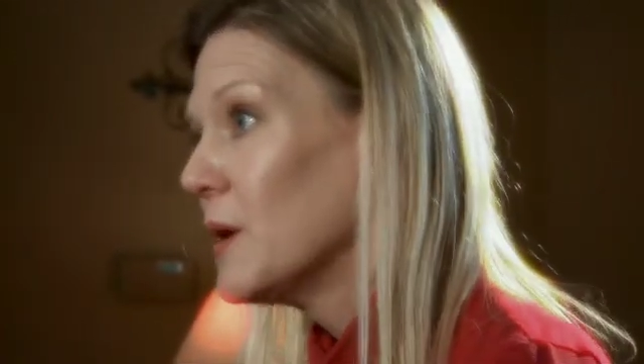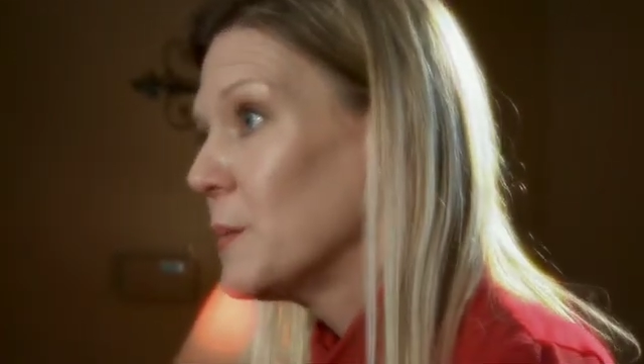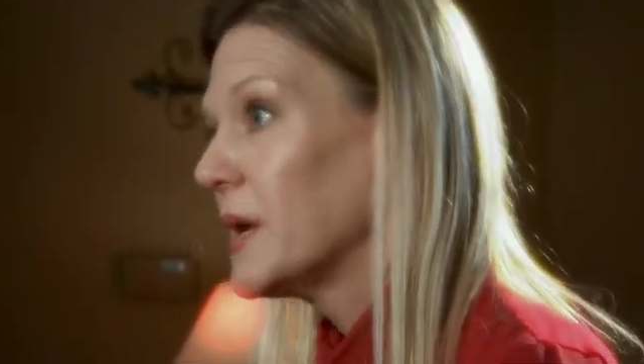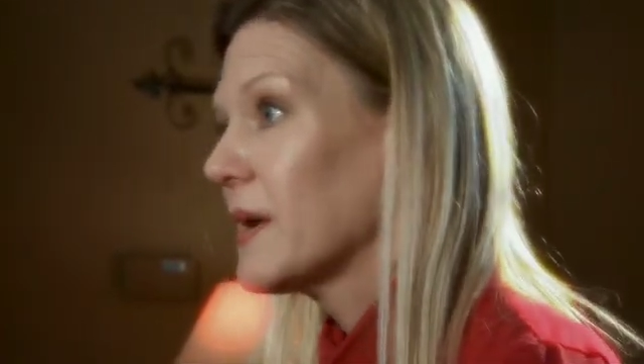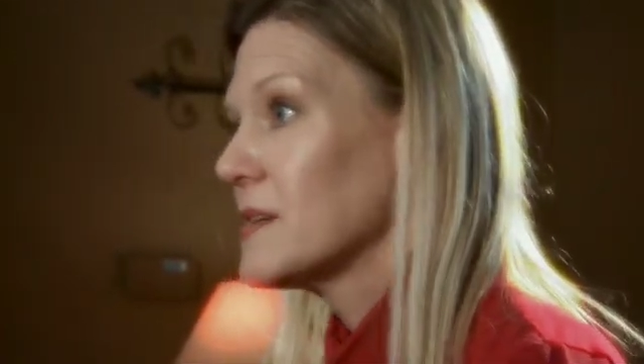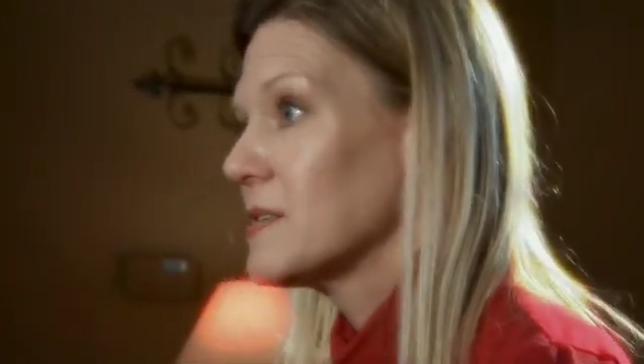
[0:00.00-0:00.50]

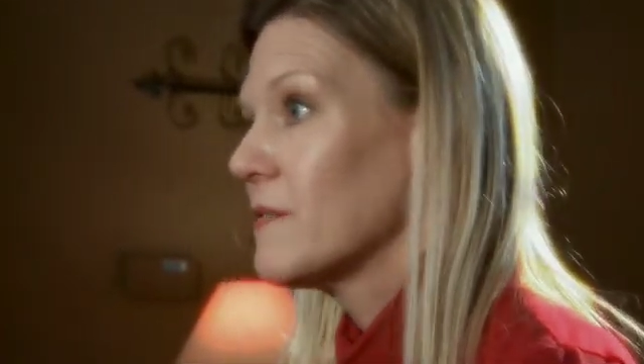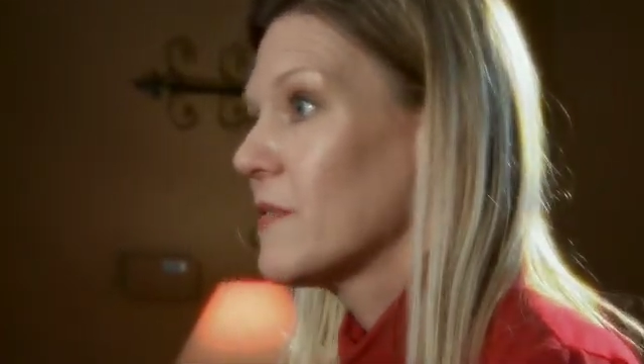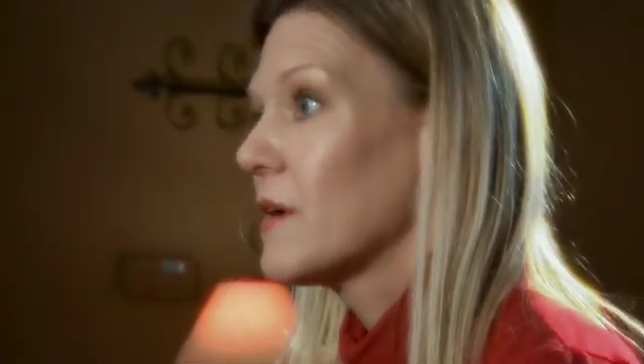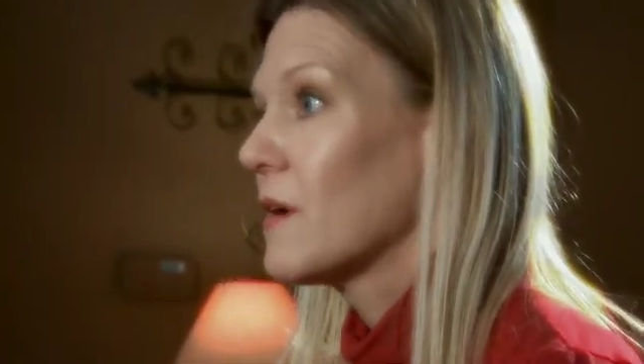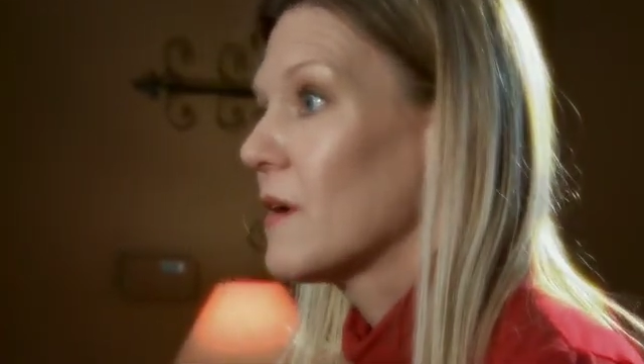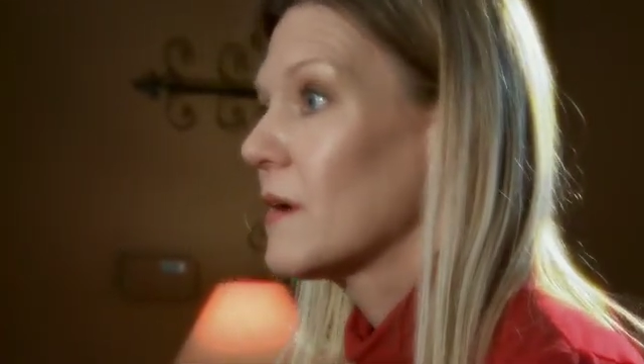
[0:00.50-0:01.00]
because of
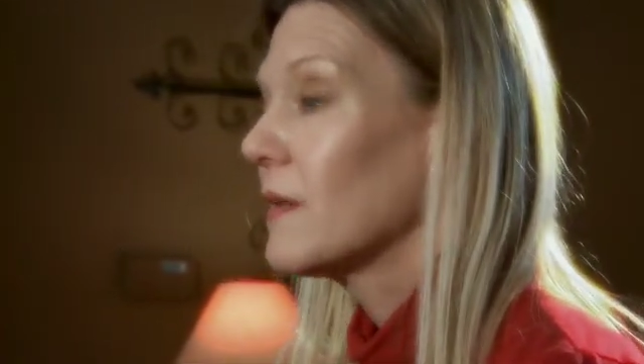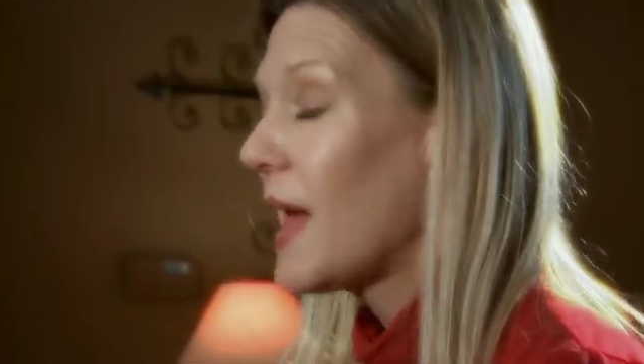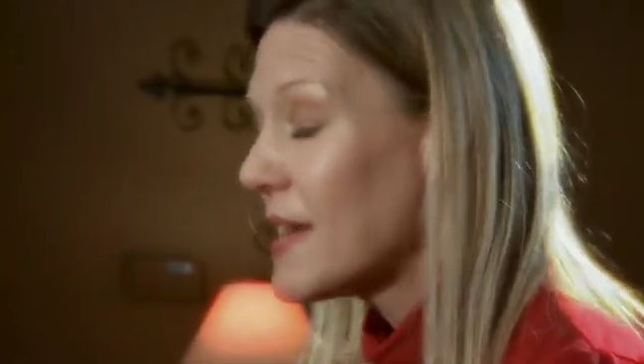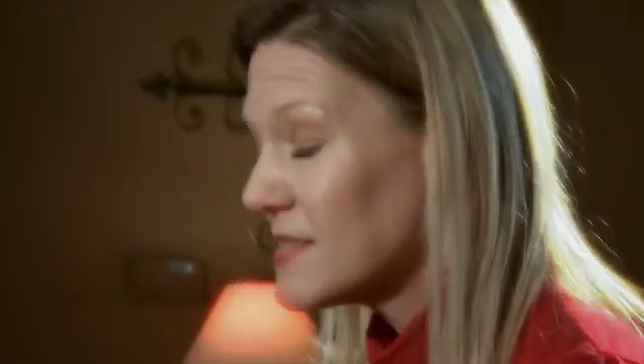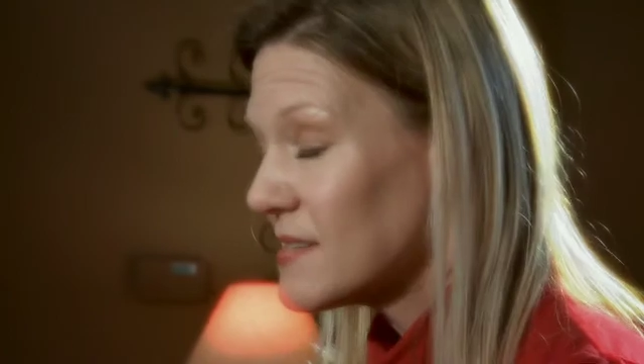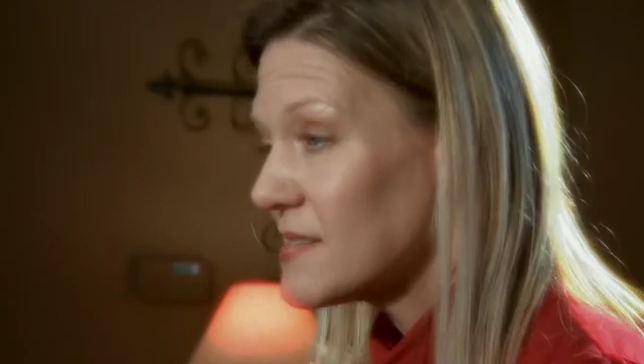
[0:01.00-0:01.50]
their
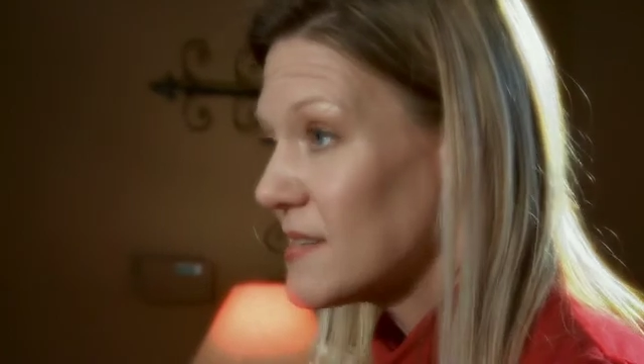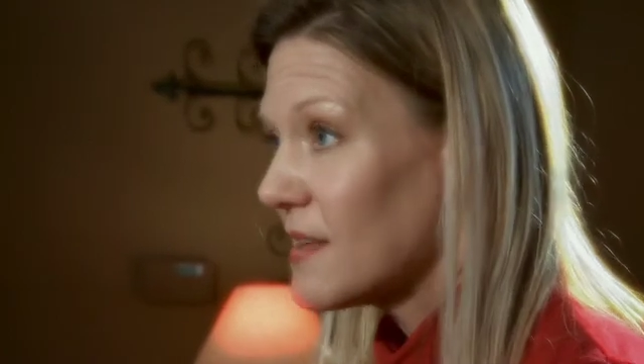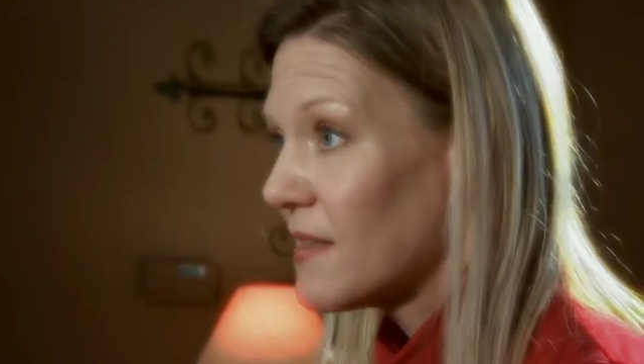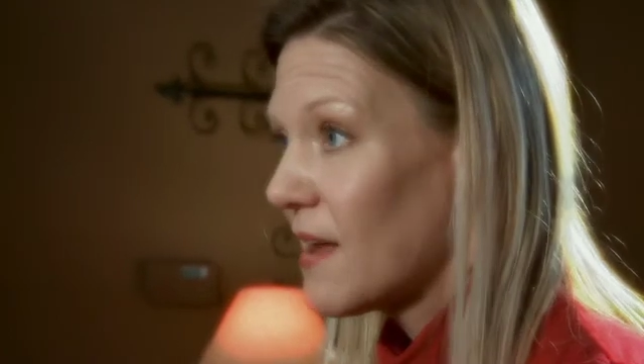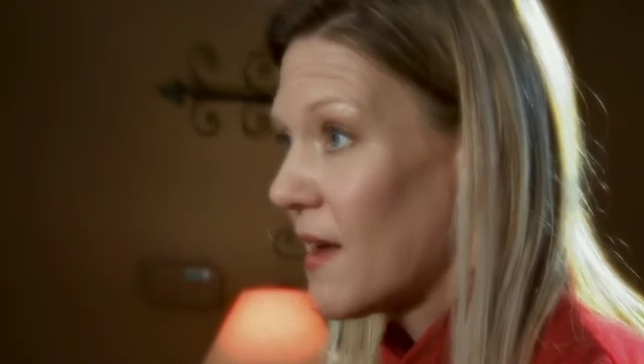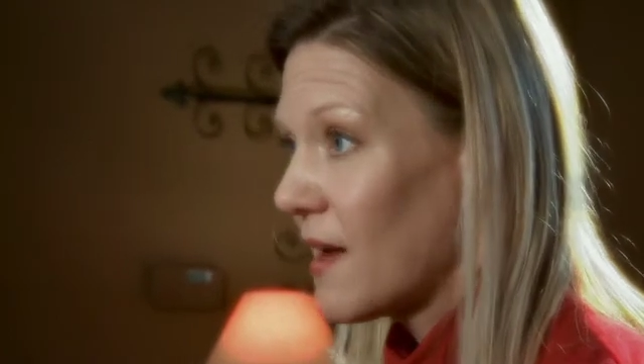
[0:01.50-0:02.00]
glasses
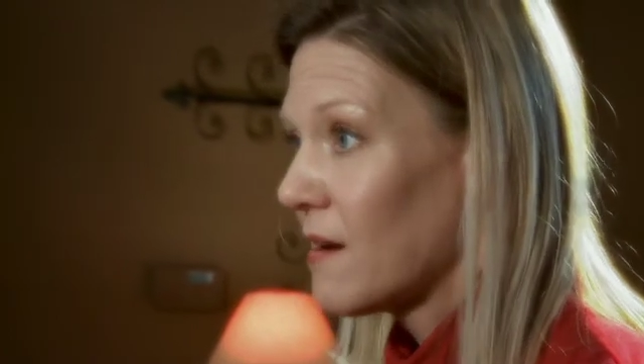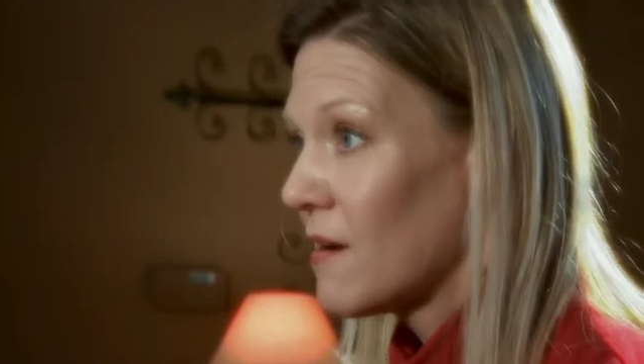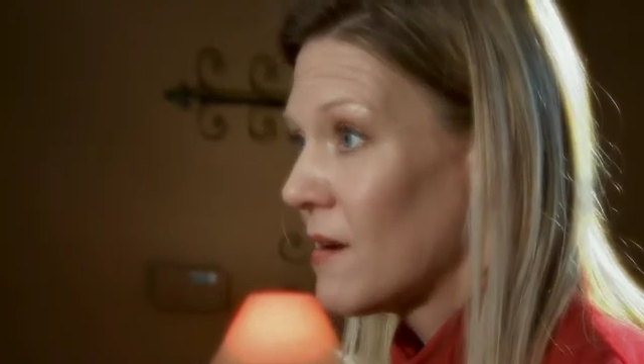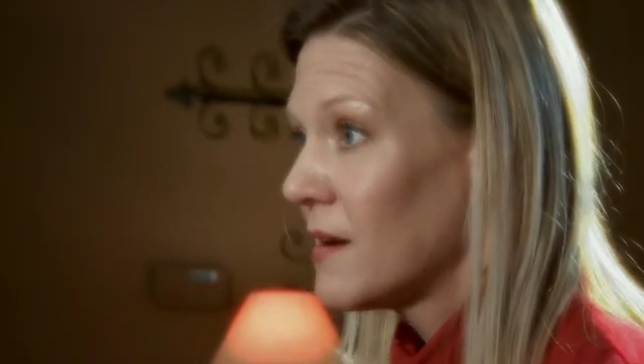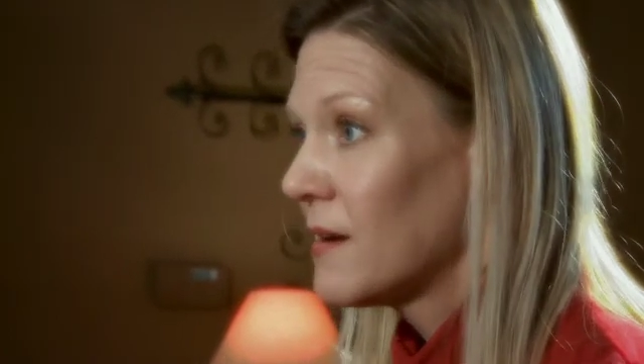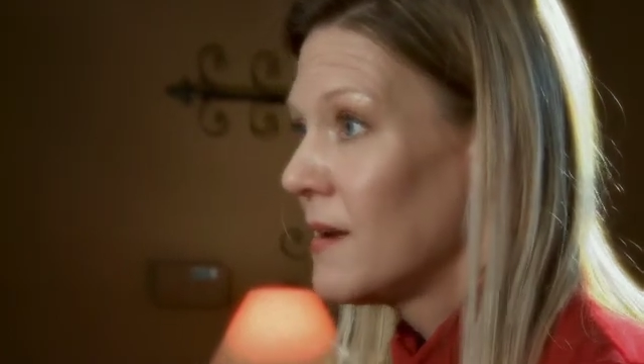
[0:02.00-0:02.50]
that they had
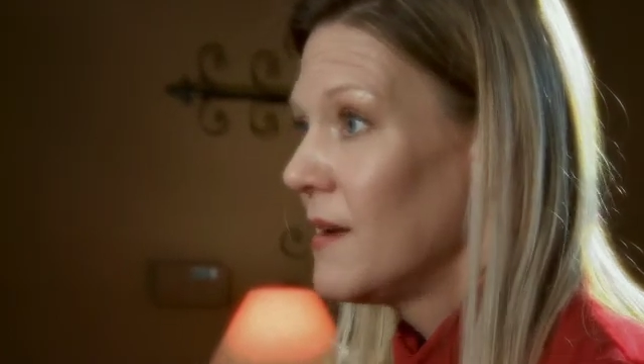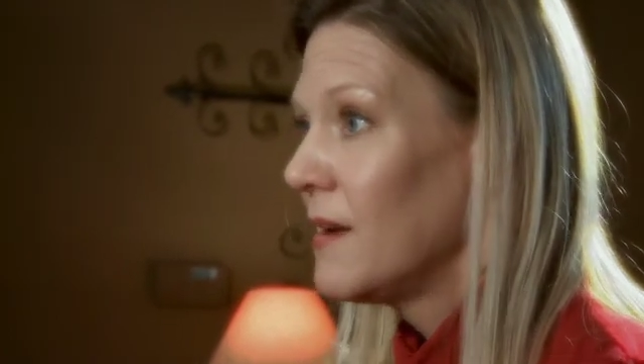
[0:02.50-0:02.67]
on.